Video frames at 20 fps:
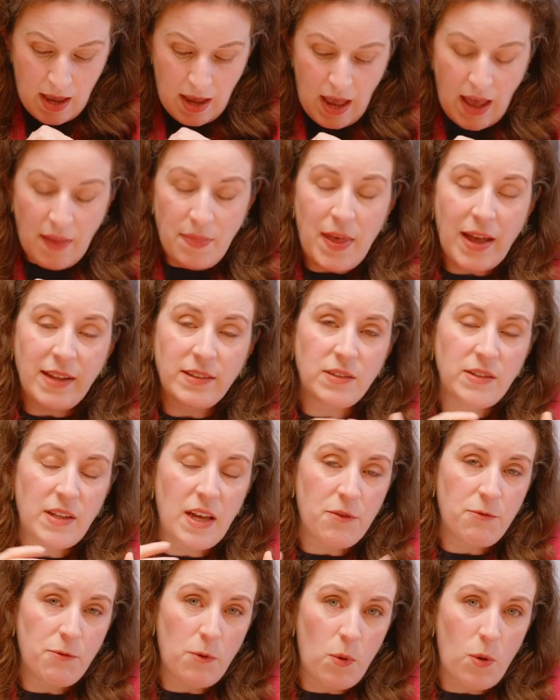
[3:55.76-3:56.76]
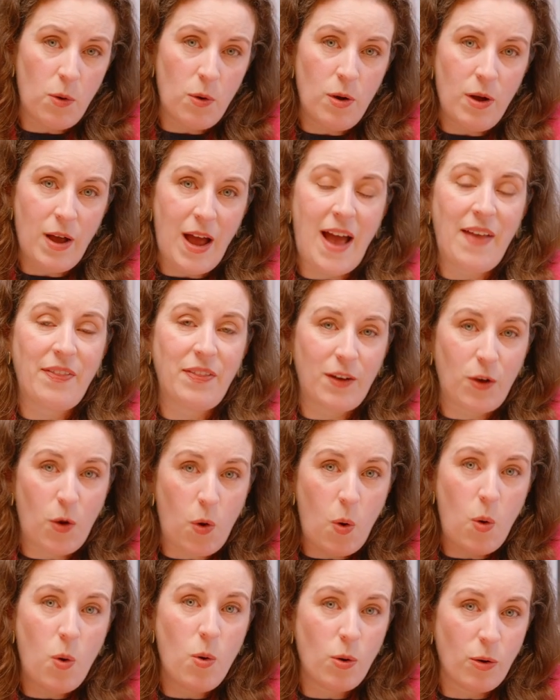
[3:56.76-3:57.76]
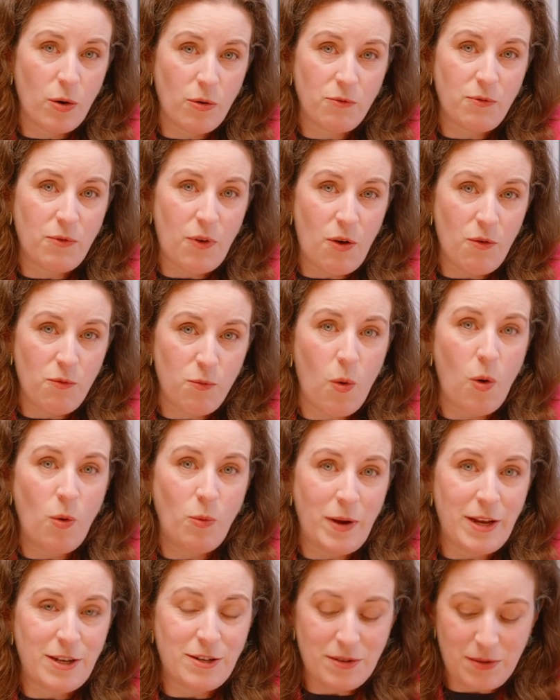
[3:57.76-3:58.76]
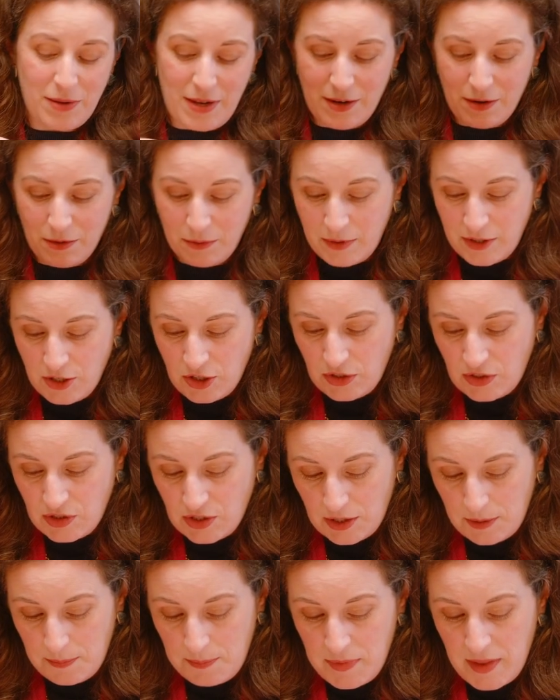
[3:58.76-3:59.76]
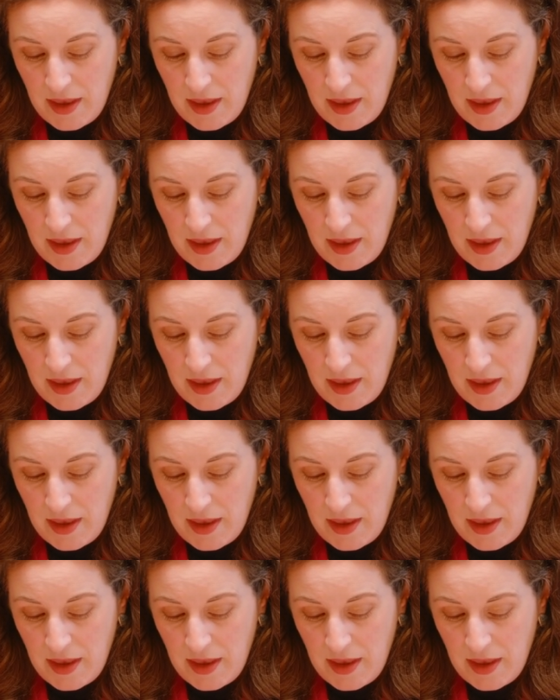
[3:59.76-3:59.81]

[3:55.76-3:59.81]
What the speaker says: And that's therefore at the core of what we do here at Winchester.